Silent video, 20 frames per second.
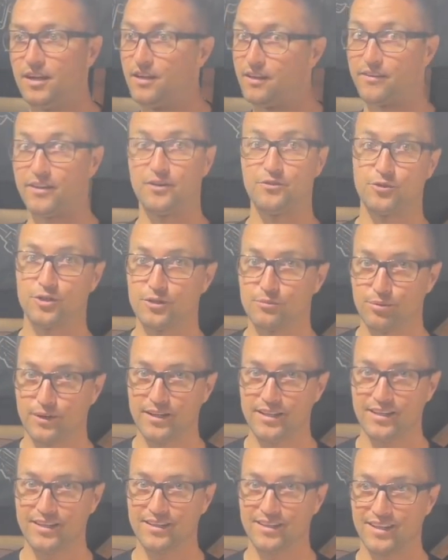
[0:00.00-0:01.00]
then rear
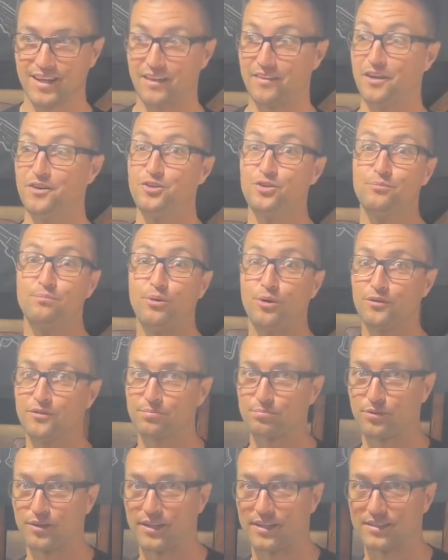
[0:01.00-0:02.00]
brake, and then do
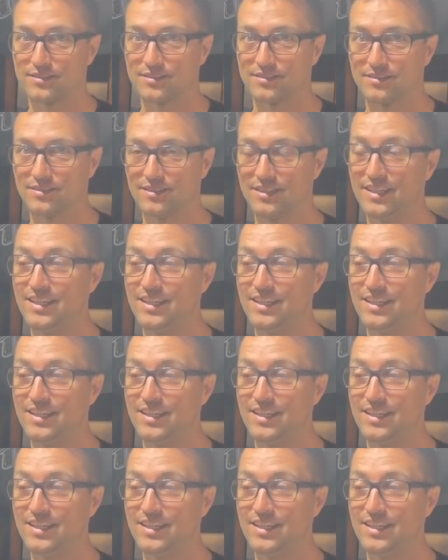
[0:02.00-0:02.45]
both brakes.